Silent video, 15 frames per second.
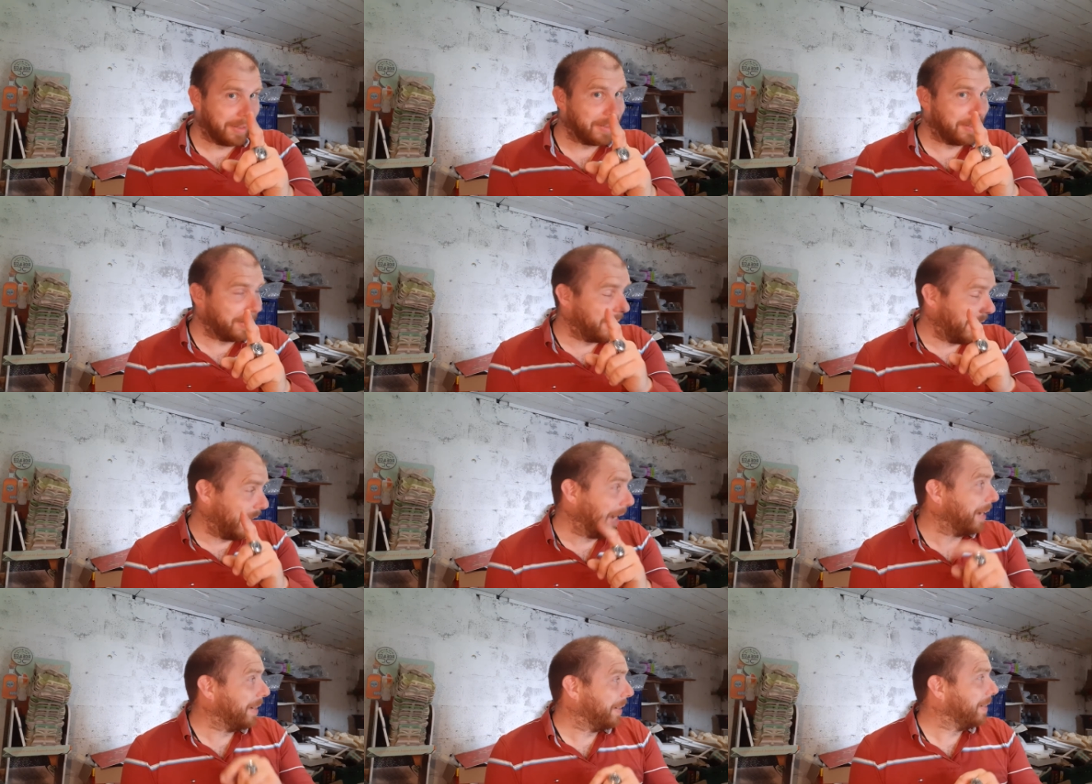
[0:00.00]
yeah,
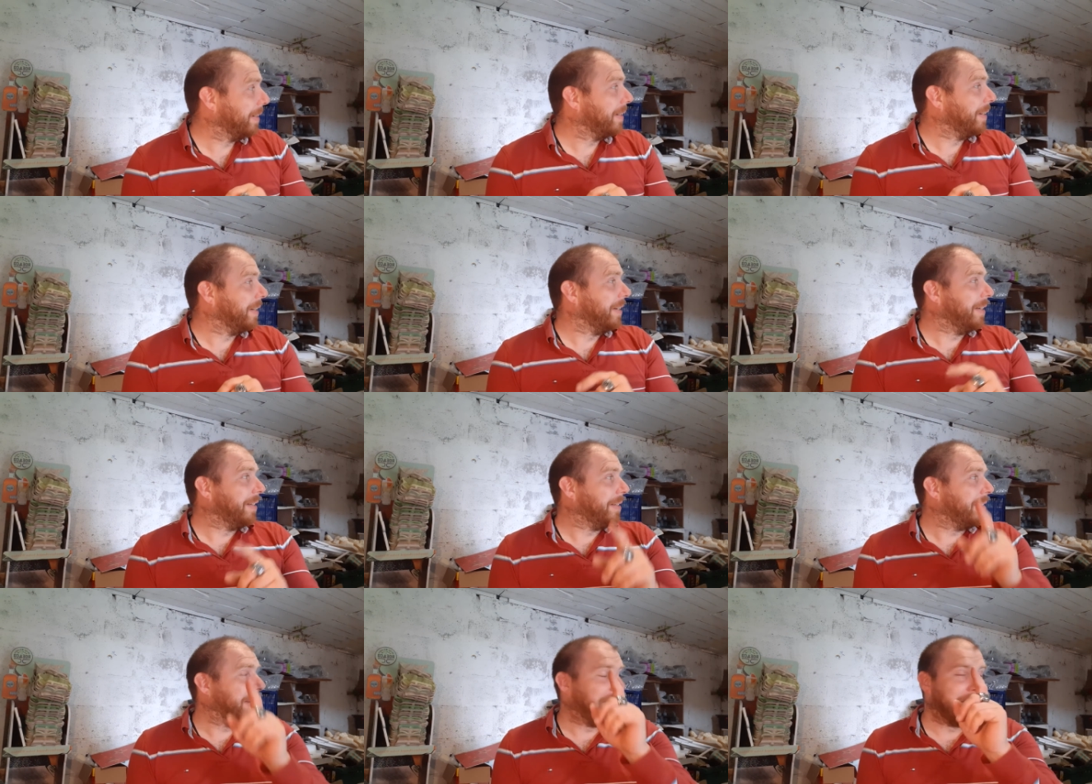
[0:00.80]

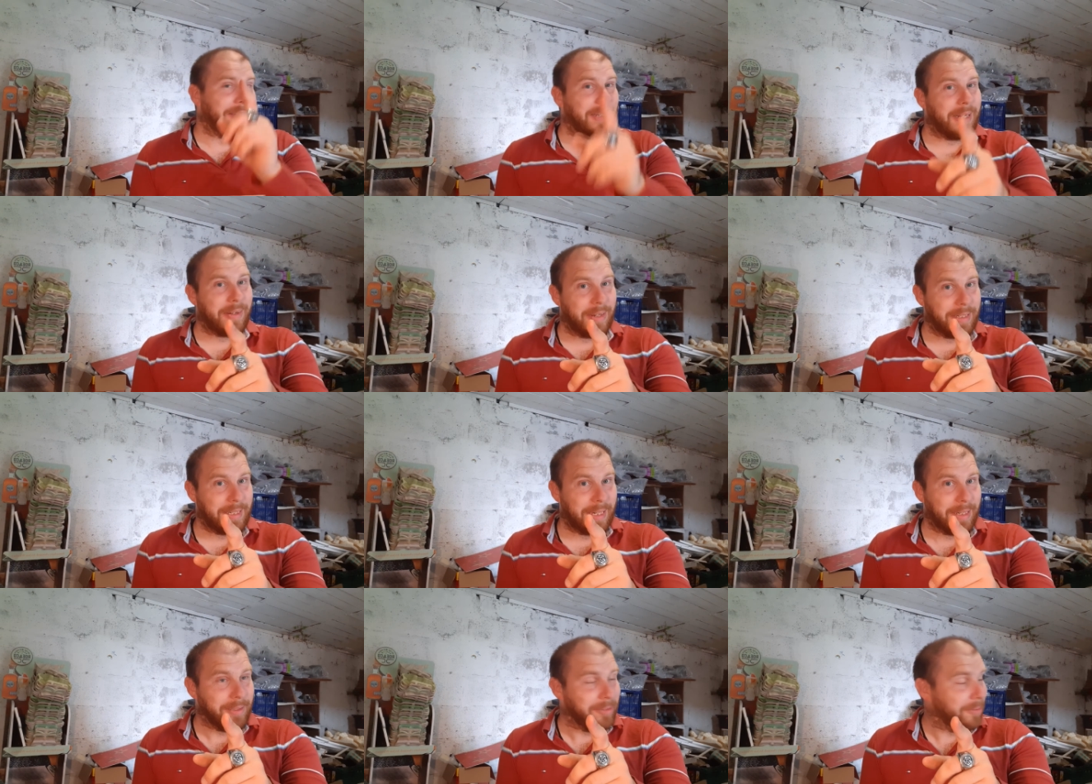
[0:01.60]
an insane
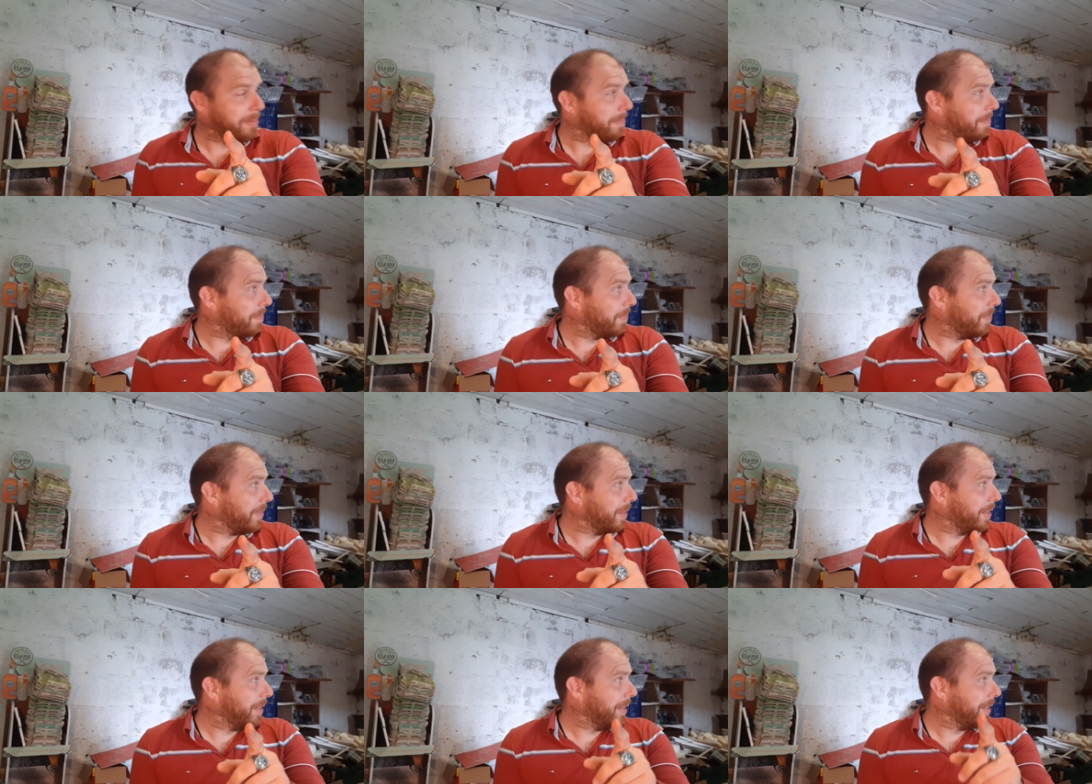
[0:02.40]
idea
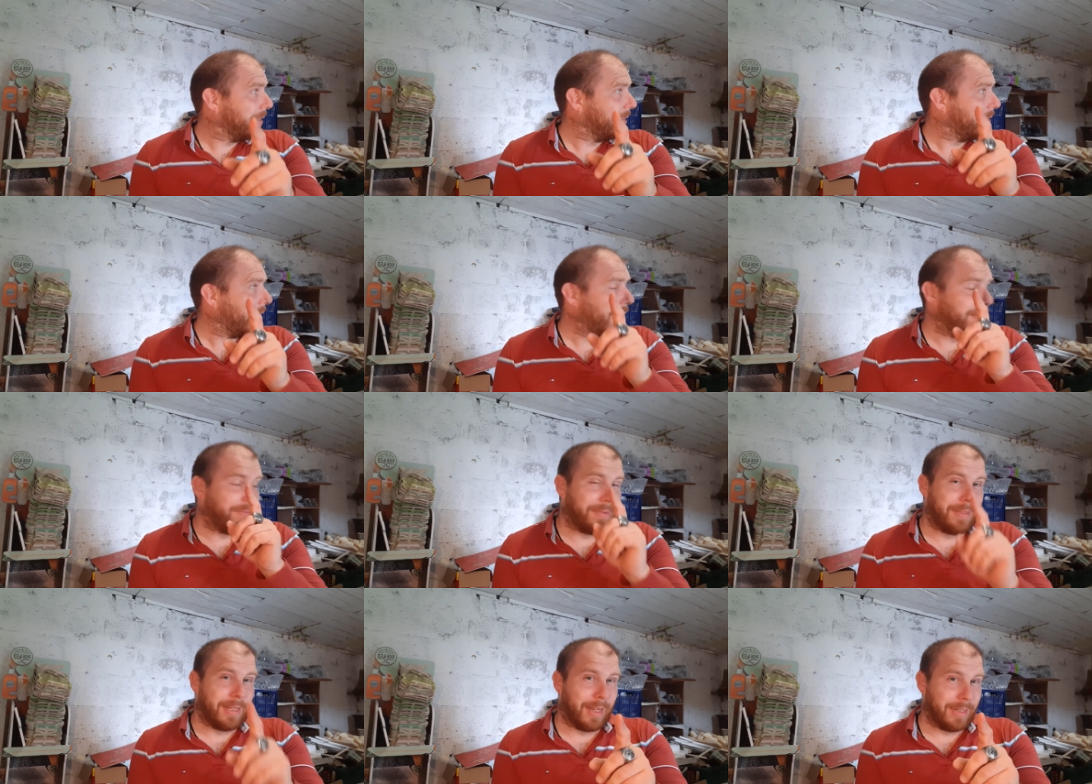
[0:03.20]
that
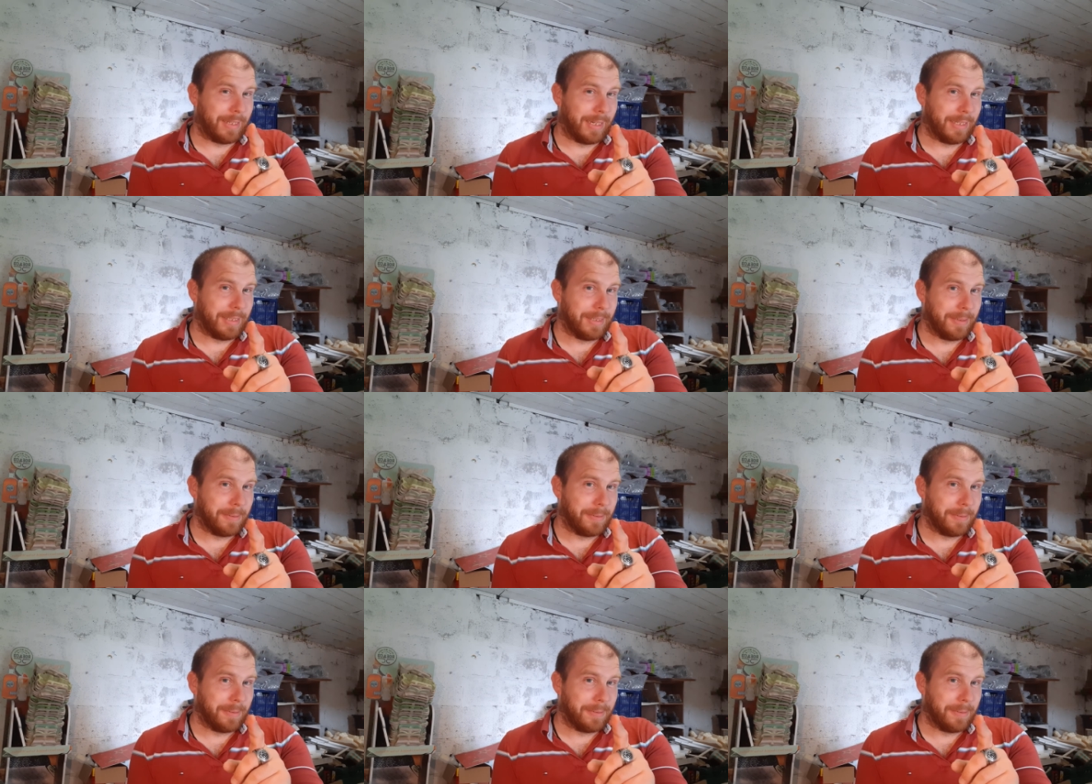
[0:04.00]
I did,